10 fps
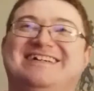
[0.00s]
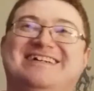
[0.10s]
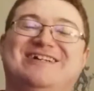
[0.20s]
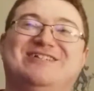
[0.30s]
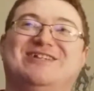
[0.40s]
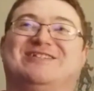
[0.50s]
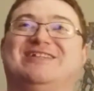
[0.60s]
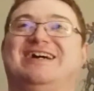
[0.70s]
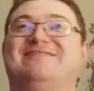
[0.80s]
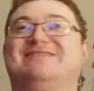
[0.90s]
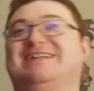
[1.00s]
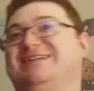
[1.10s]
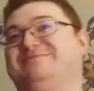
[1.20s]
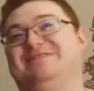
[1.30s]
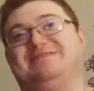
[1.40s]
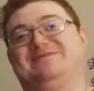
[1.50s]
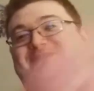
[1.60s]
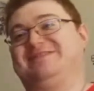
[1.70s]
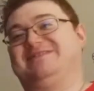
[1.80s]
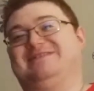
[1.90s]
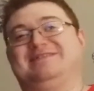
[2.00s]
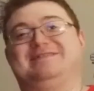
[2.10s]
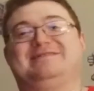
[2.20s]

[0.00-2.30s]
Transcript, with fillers: He just laughed like, I'm done with this.